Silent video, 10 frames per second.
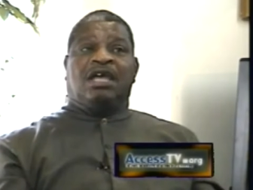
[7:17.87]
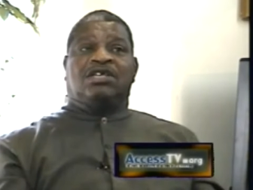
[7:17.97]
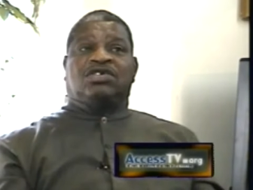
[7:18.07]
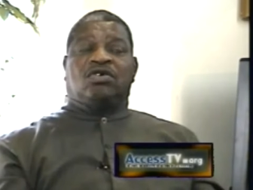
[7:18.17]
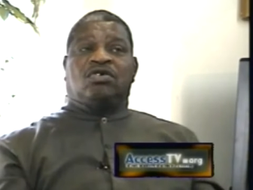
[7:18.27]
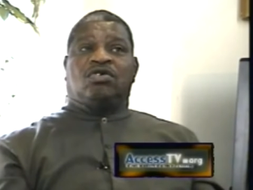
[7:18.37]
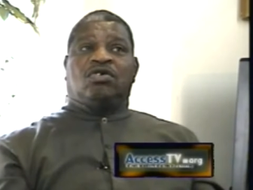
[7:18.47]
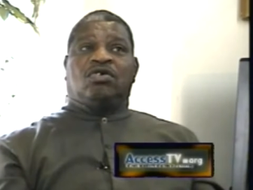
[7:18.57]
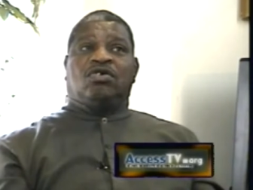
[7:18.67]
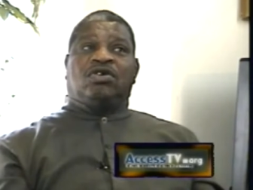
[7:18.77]

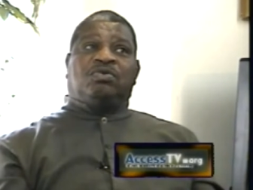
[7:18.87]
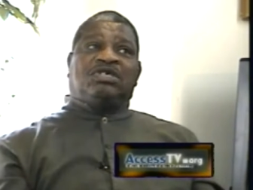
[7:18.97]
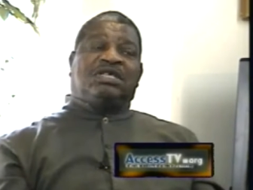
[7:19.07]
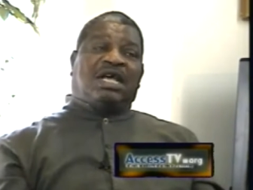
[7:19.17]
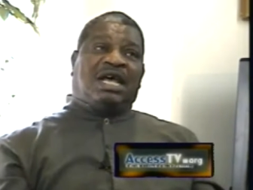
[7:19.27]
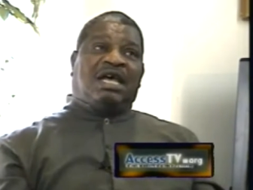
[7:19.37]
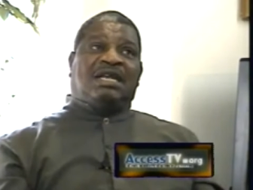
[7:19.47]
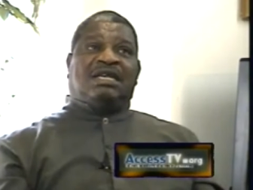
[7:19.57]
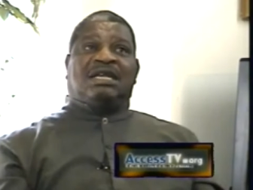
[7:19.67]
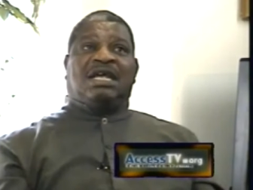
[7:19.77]
So it was there
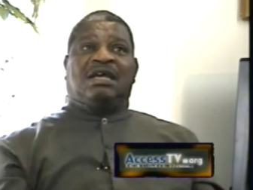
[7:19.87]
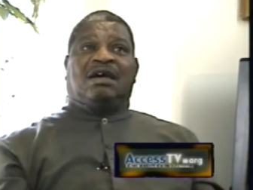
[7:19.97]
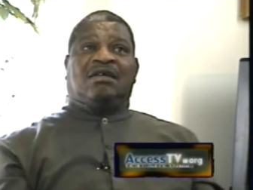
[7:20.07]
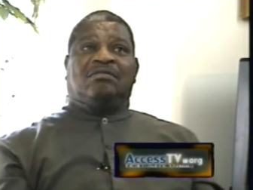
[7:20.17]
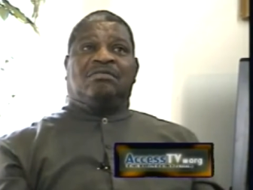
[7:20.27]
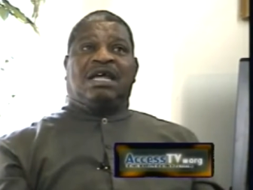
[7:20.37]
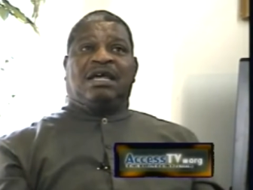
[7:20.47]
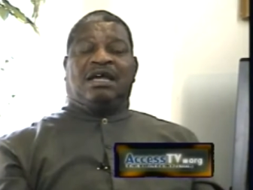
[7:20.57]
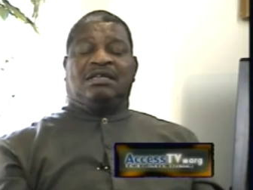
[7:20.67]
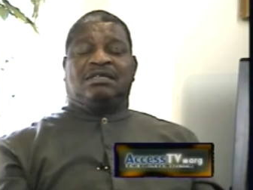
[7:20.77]
that I got my
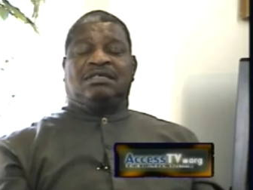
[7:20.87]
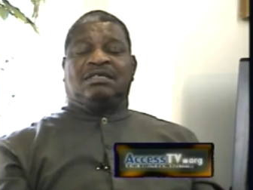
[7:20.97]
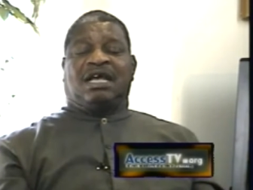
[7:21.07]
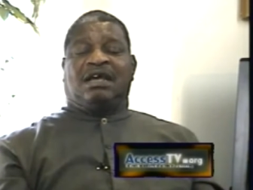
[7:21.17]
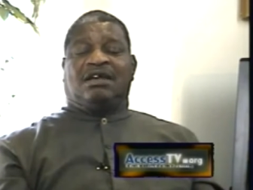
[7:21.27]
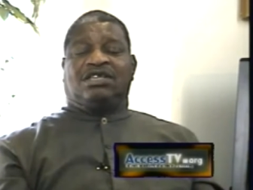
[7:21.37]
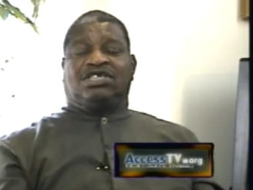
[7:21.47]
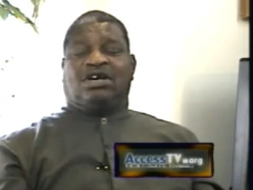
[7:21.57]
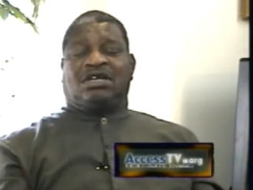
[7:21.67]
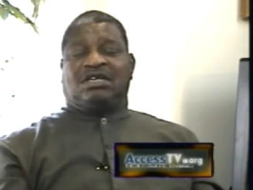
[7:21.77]
guts. I got
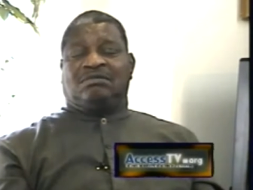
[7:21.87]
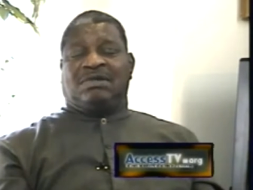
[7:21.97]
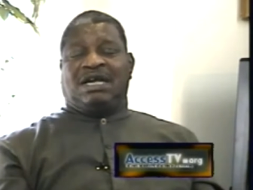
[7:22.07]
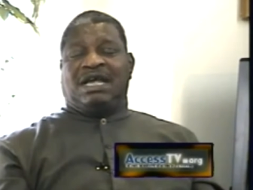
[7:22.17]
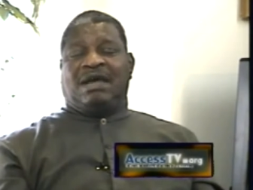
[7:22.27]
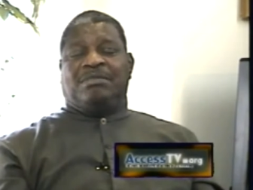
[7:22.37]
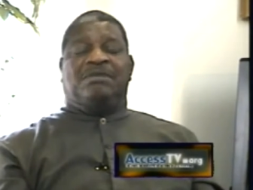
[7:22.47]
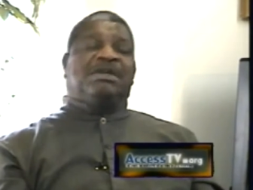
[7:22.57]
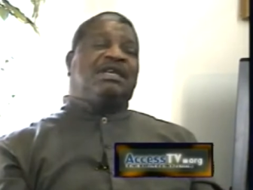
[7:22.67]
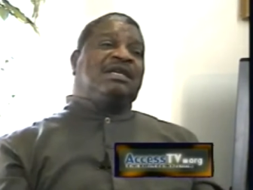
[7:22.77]
shot in my
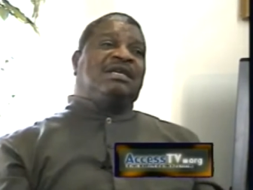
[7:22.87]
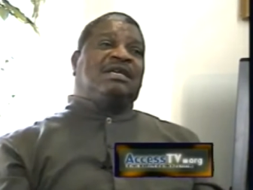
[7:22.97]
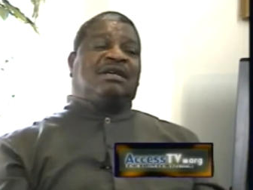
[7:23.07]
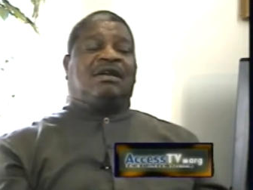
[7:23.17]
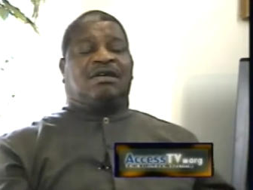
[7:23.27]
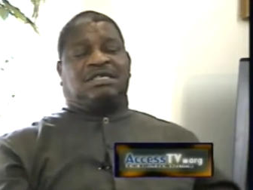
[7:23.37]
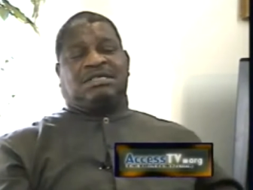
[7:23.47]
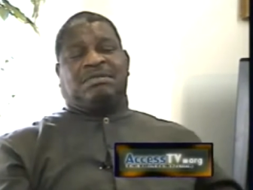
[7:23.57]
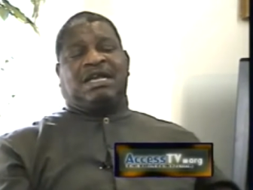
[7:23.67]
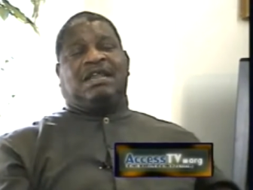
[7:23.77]
abdomen,
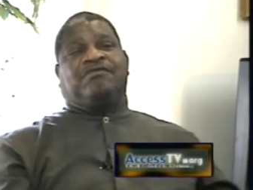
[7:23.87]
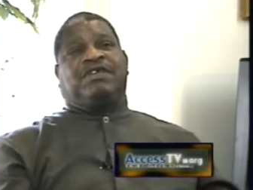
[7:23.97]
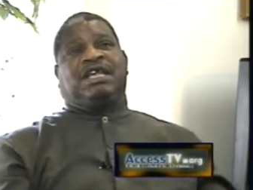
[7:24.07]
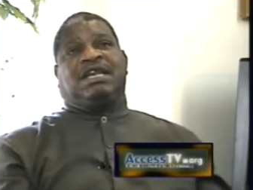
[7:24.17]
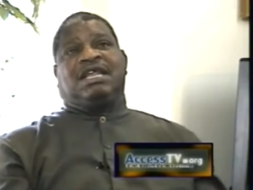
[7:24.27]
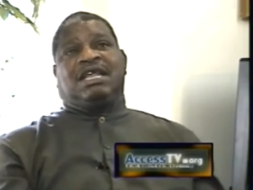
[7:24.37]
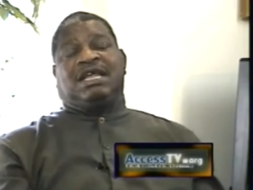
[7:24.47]
lost my left kidney,